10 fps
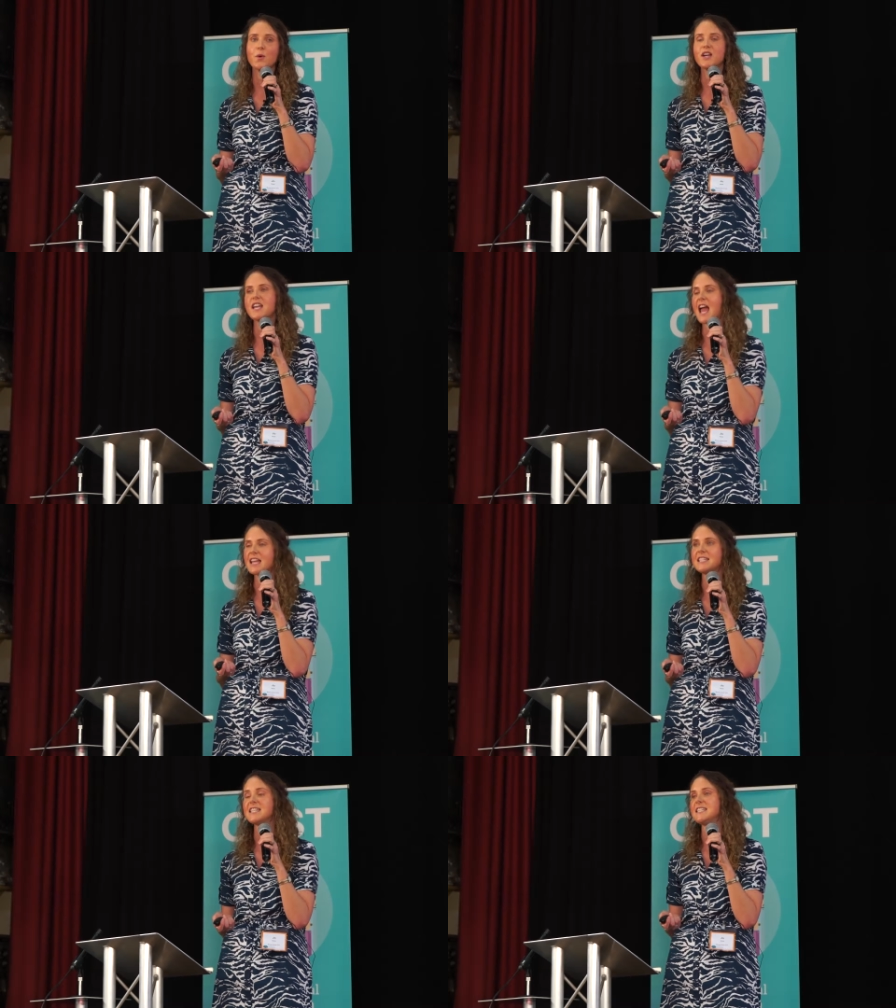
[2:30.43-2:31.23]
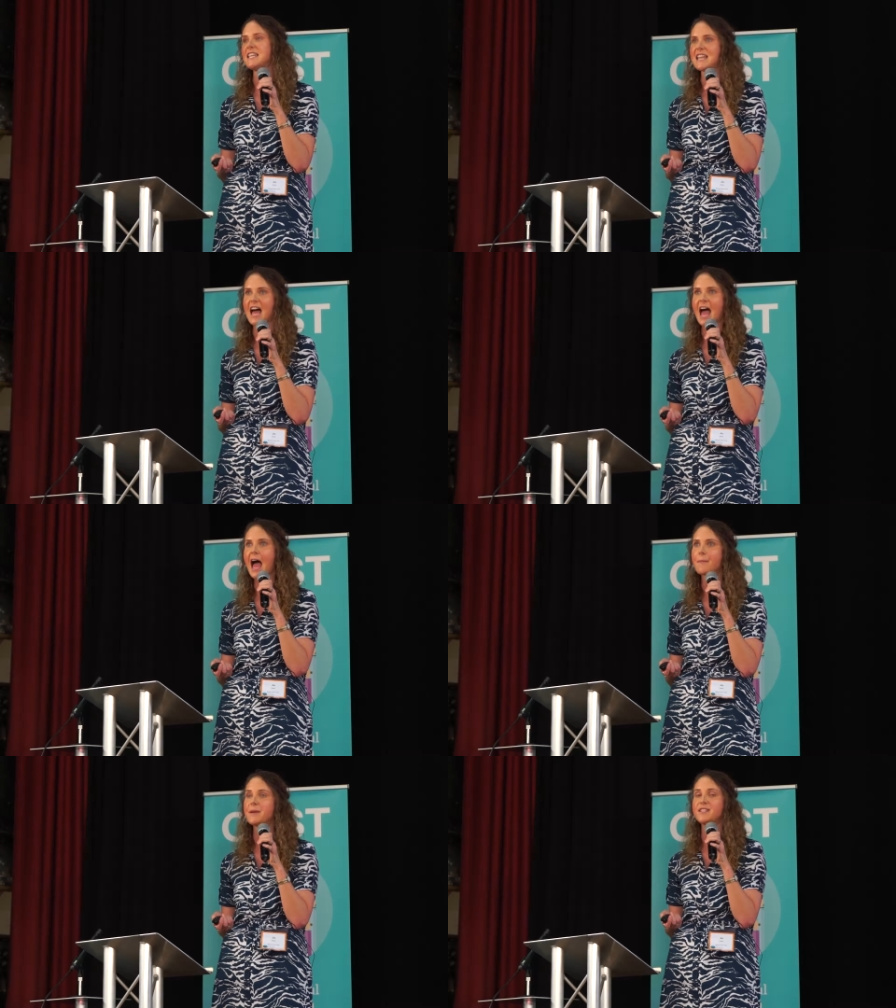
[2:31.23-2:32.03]
We're yet to see that
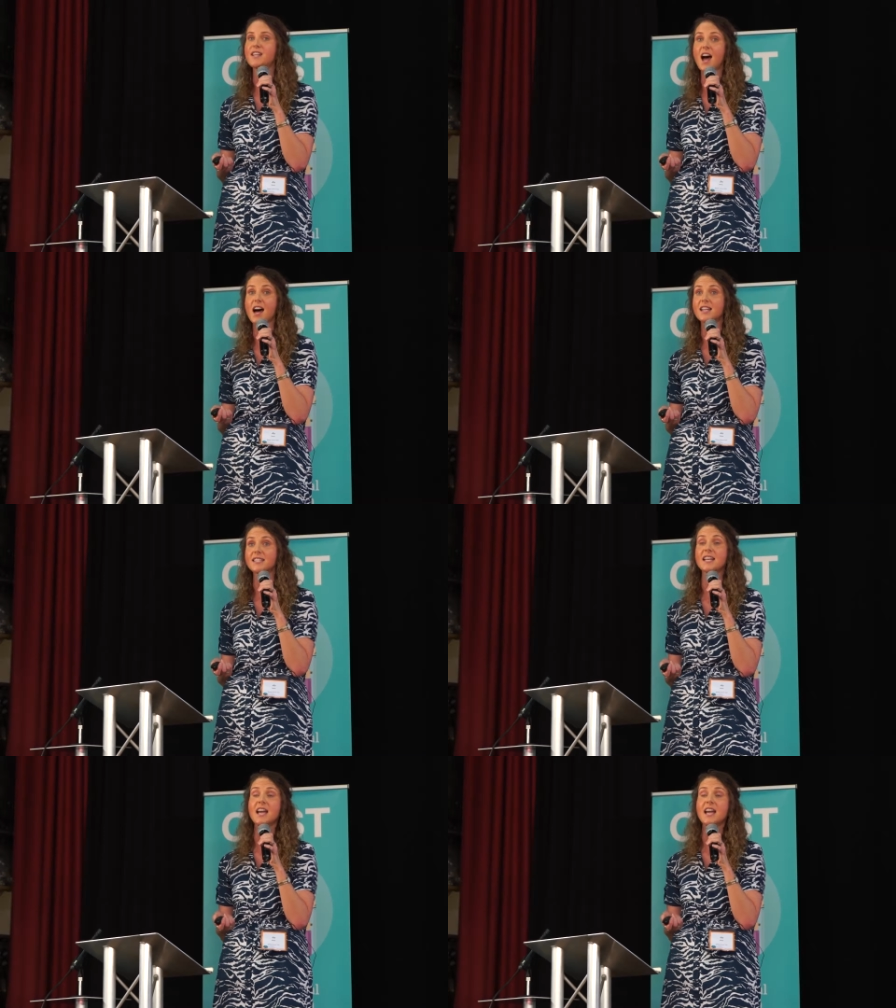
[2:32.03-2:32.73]
happen to us.